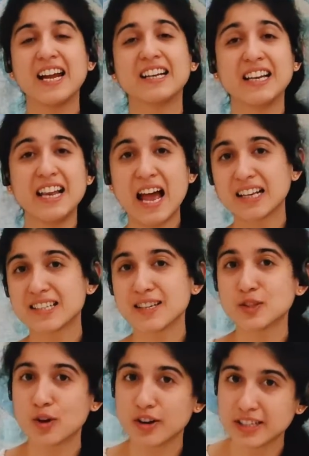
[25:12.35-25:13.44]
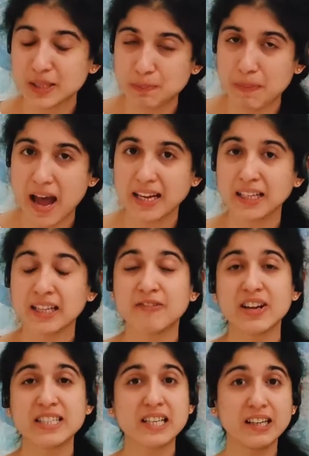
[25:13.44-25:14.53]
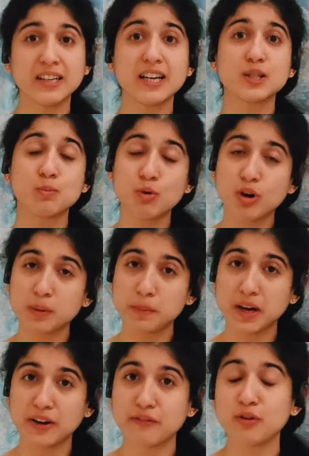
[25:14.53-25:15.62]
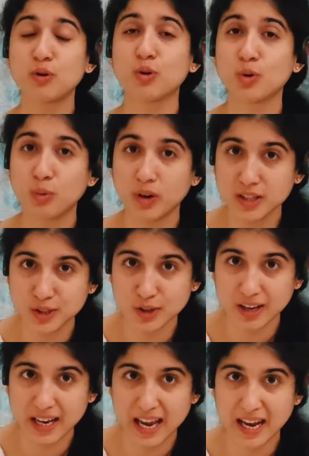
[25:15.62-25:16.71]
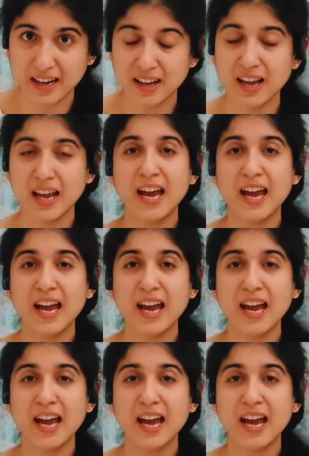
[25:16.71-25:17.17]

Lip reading: It relaxes your spine, facilitates more blood flow towards your head.